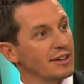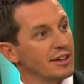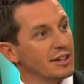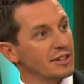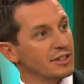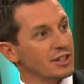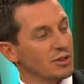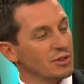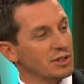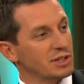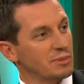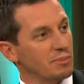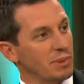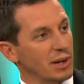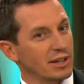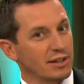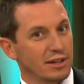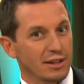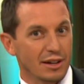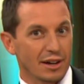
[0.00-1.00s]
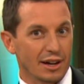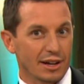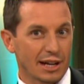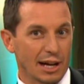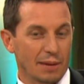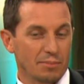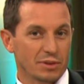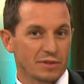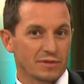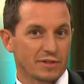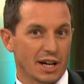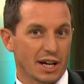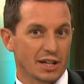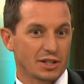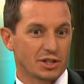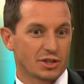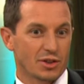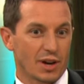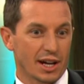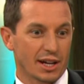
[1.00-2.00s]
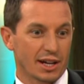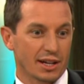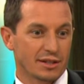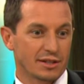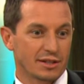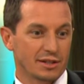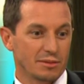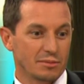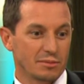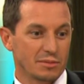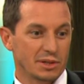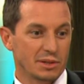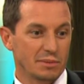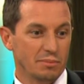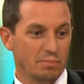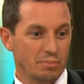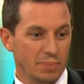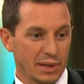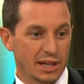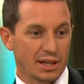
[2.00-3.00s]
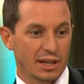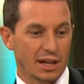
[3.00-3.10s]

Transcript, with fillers: uh, so we spent uh, a couple of days tracking some, some big